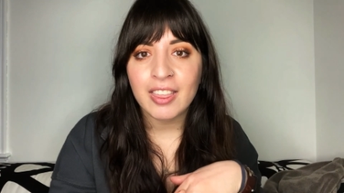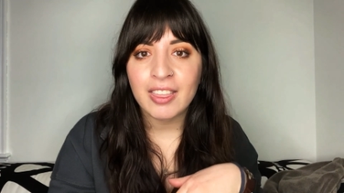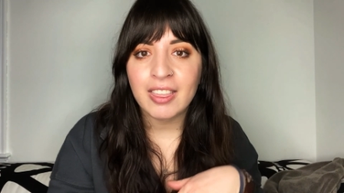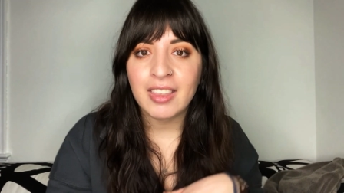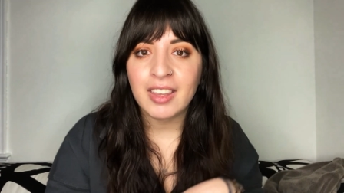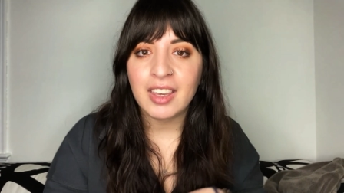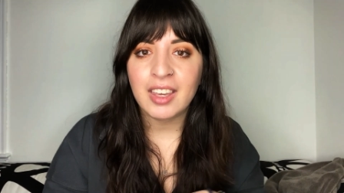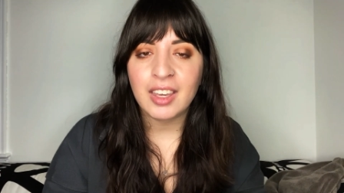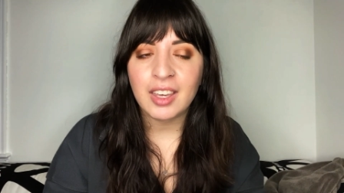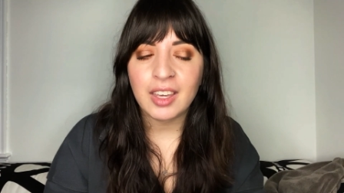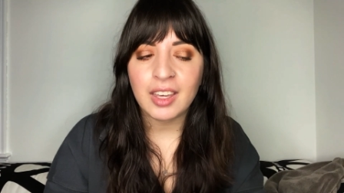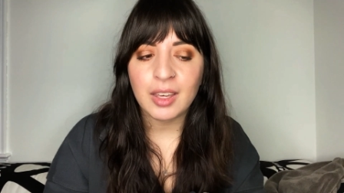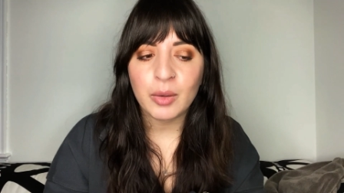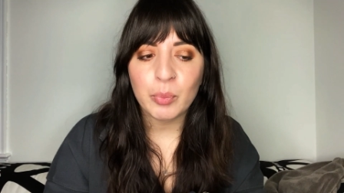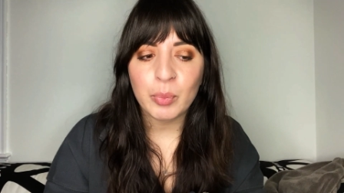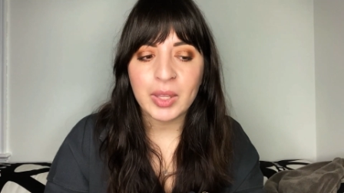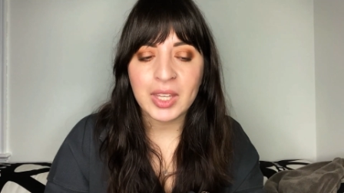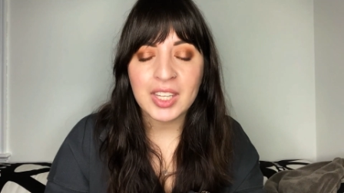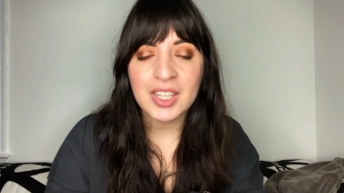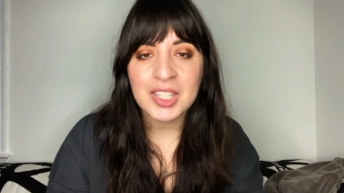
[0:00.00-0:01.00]
the
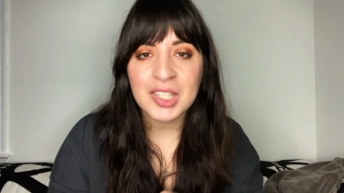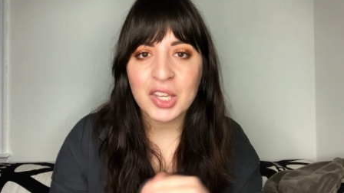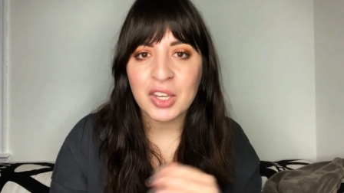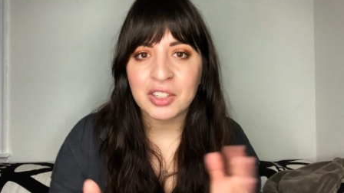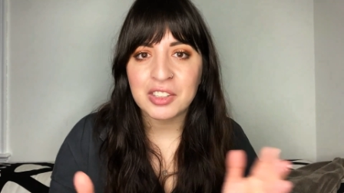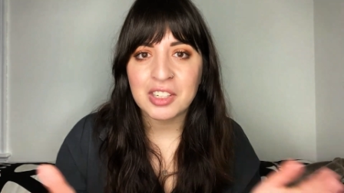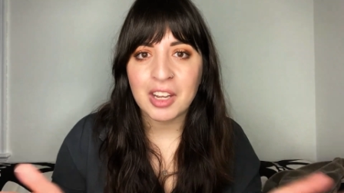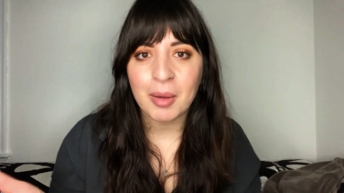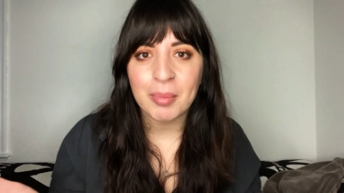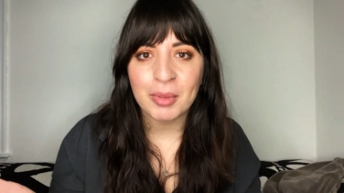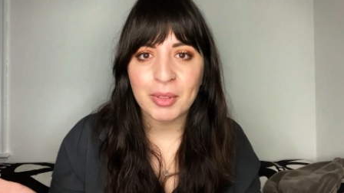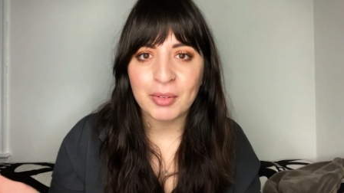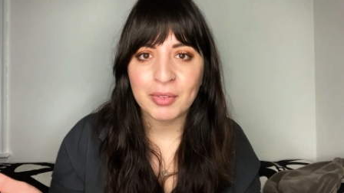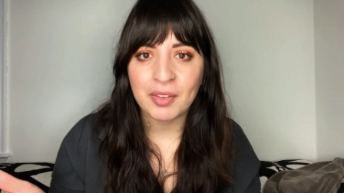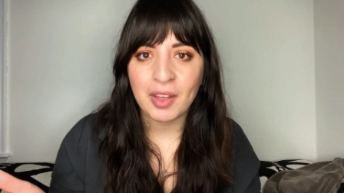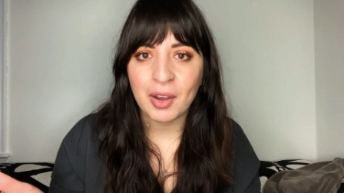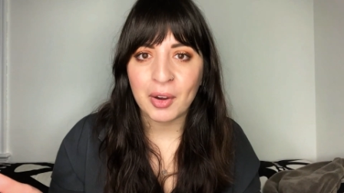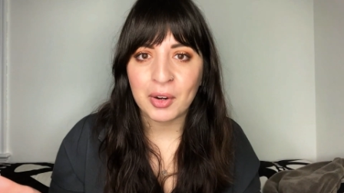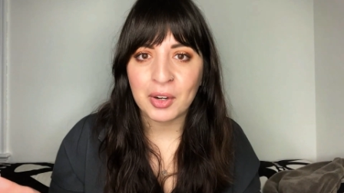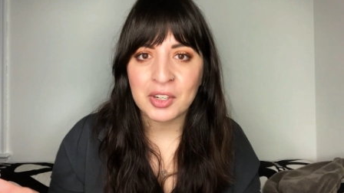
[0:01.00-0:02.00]
piece on top of the
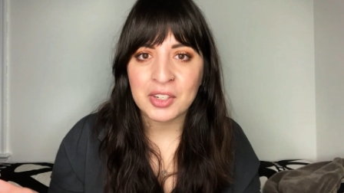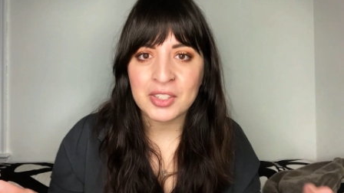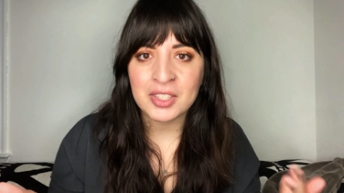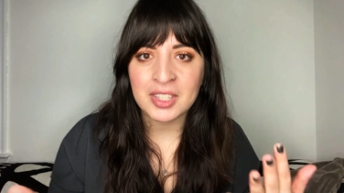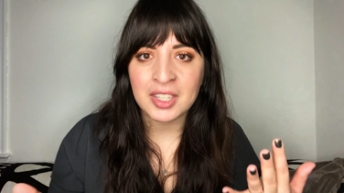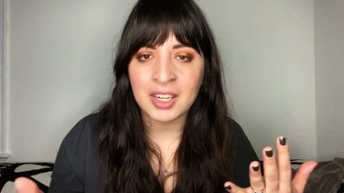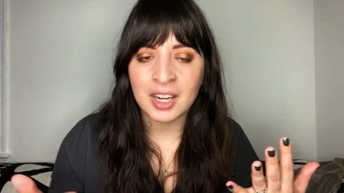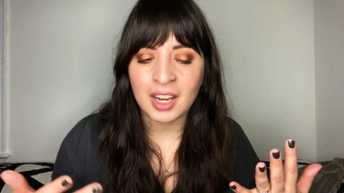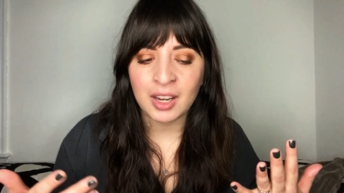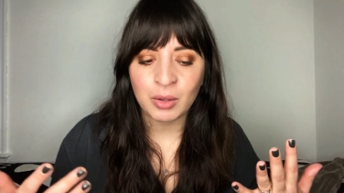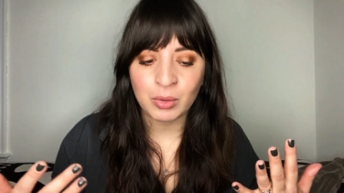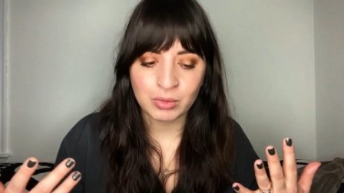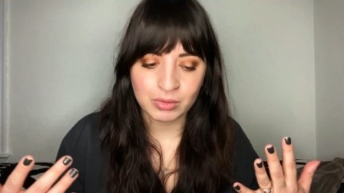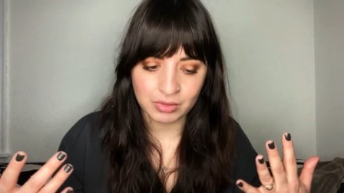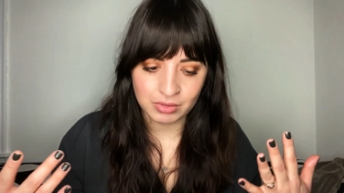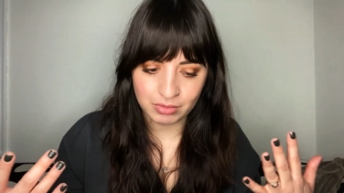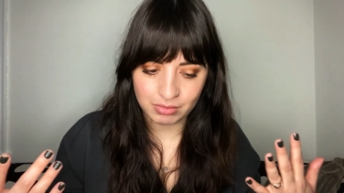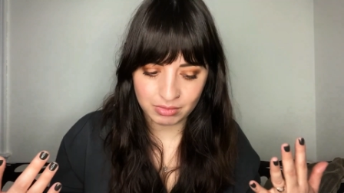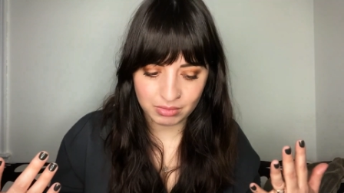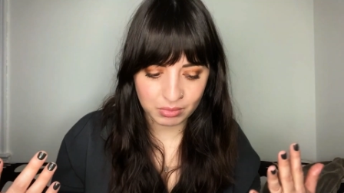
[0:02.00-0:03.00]
flowers that I
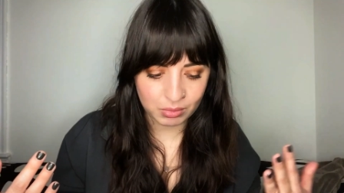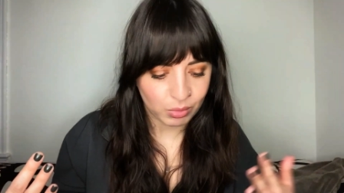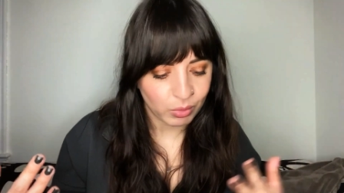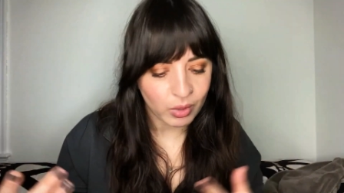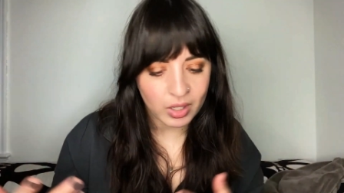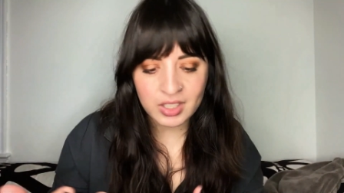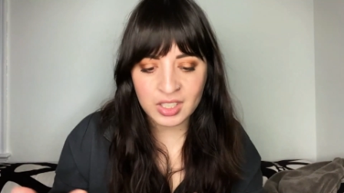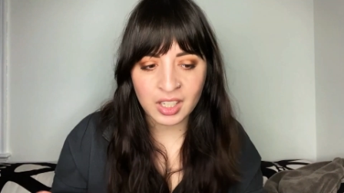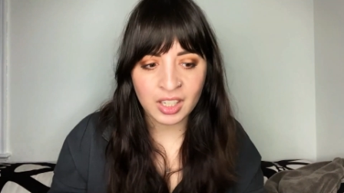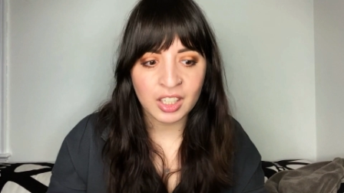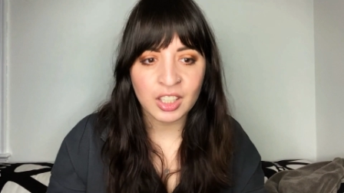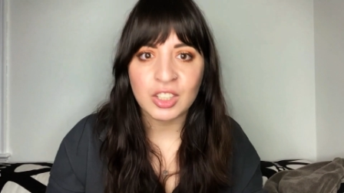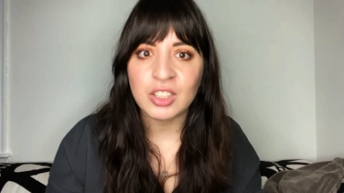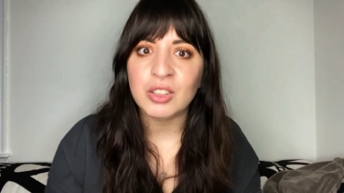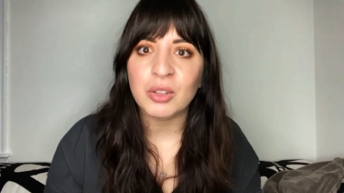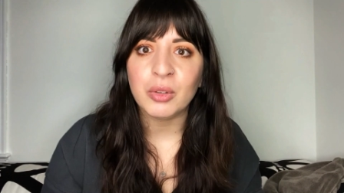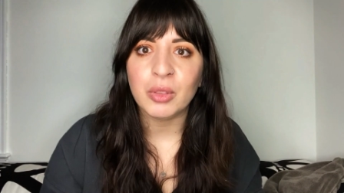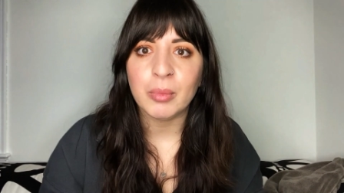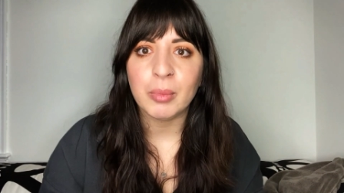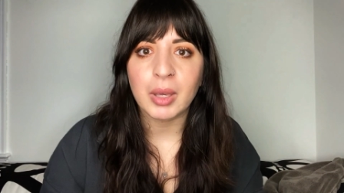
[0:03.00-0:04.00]
wasn't gonna
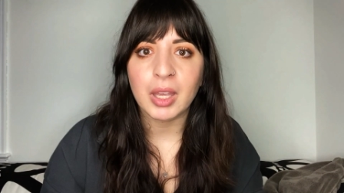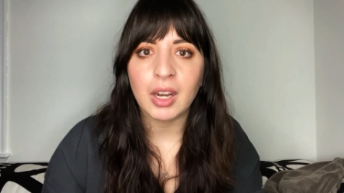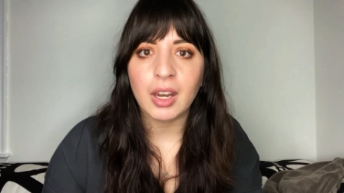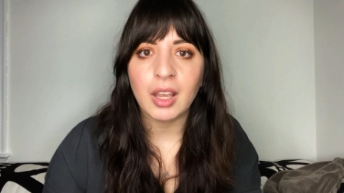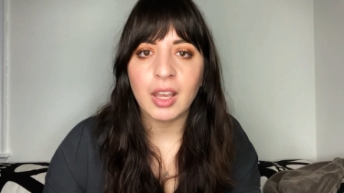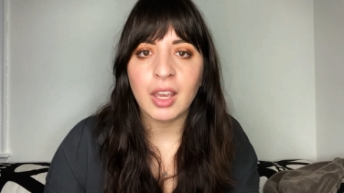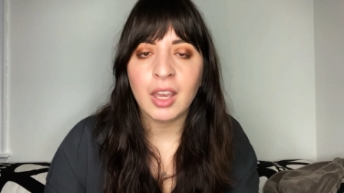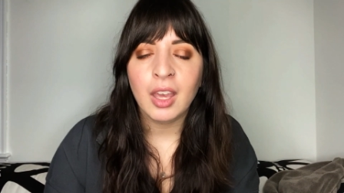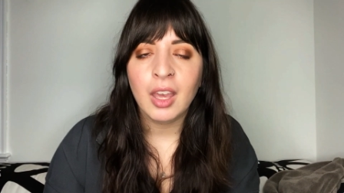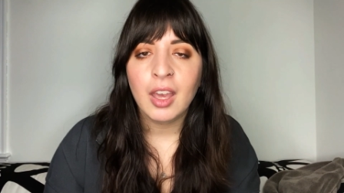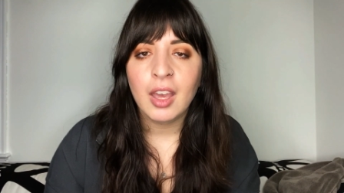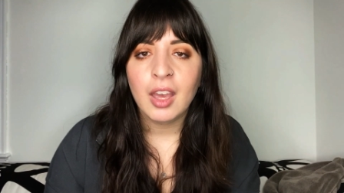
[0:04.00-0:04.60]
do in the beginning.